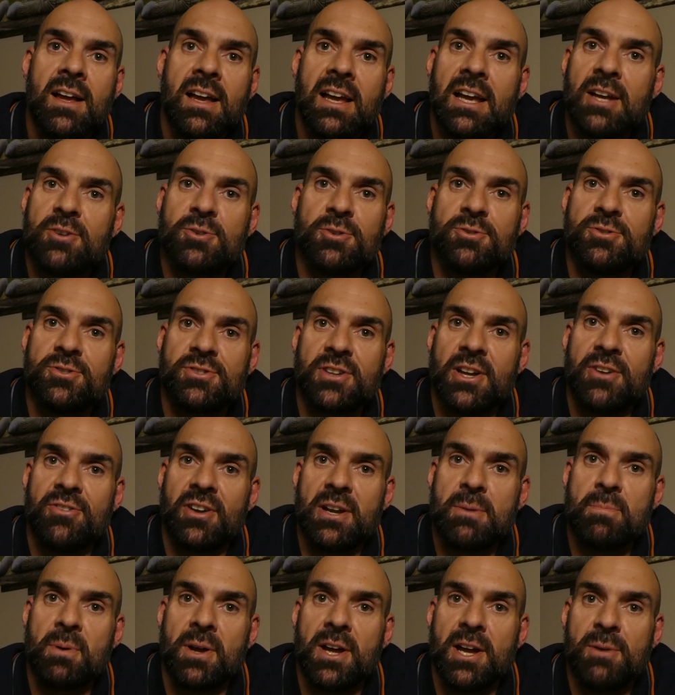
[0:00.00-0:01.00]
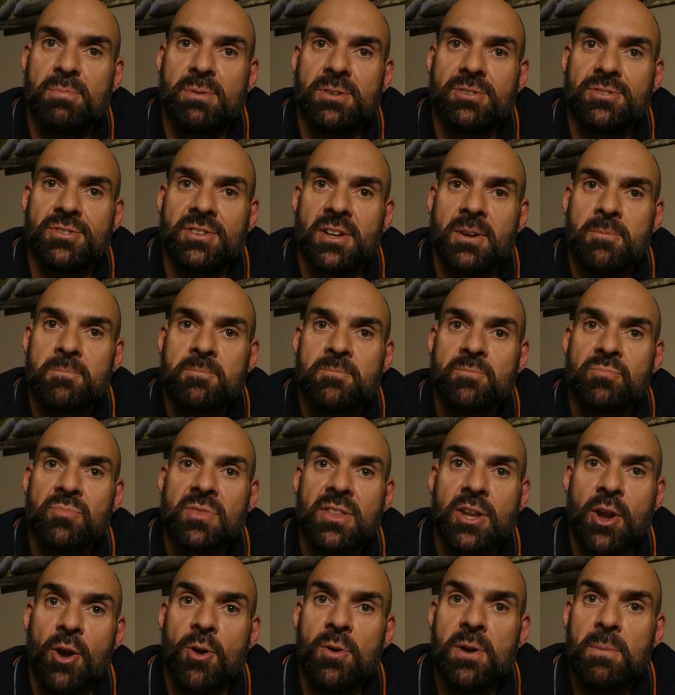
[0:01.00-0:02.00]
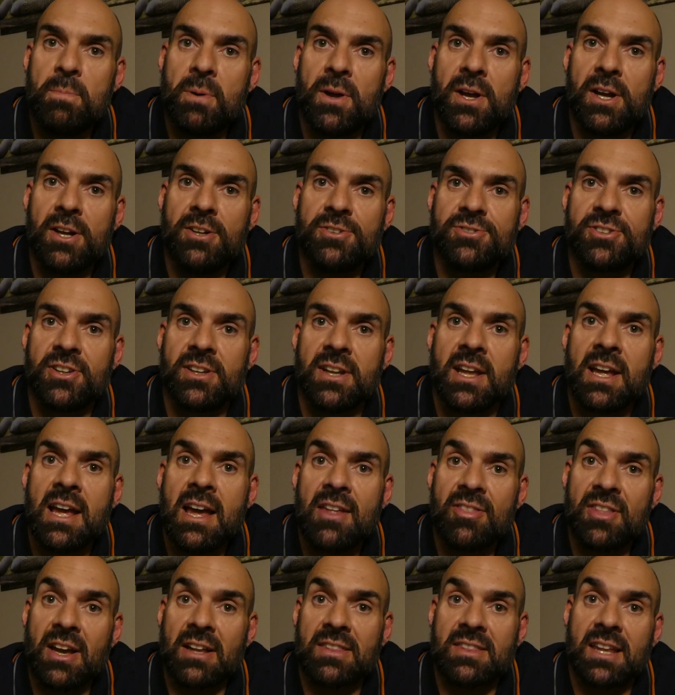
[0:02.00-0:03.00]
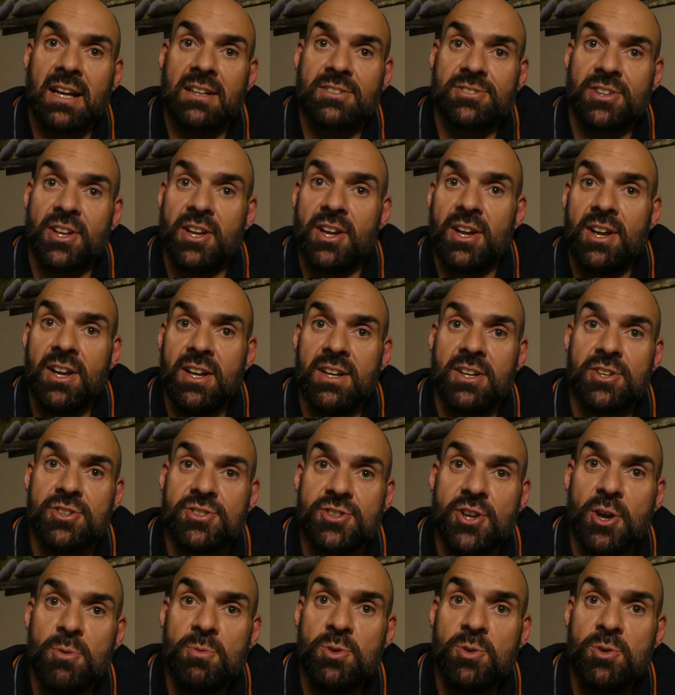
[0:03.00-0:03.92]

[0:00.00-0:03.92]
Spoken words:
It doesn't serve any purpose. The only person that's hurting is you.